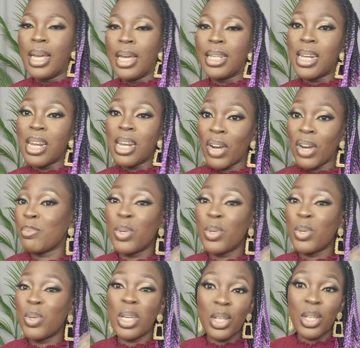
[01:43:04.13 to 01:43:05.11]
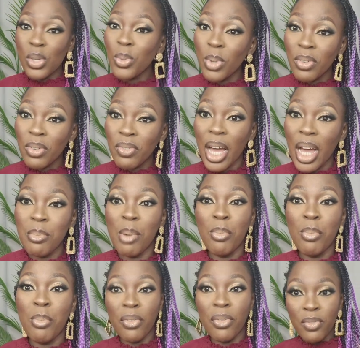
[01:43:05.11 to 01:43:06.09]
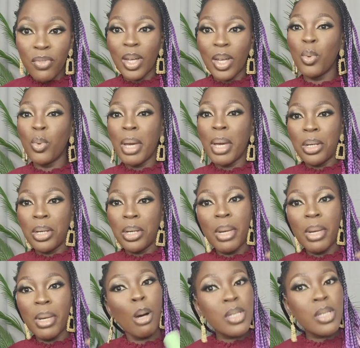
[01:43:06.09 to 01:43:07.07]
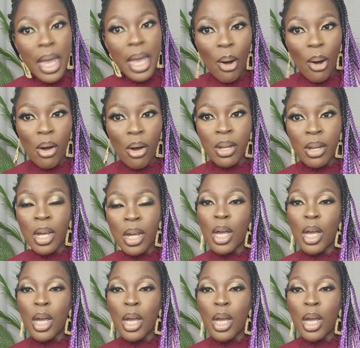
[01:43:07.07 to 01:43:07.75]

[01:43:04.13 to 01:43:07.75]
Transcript: The difference between the 2 of them, both of them will make your makeup stay on,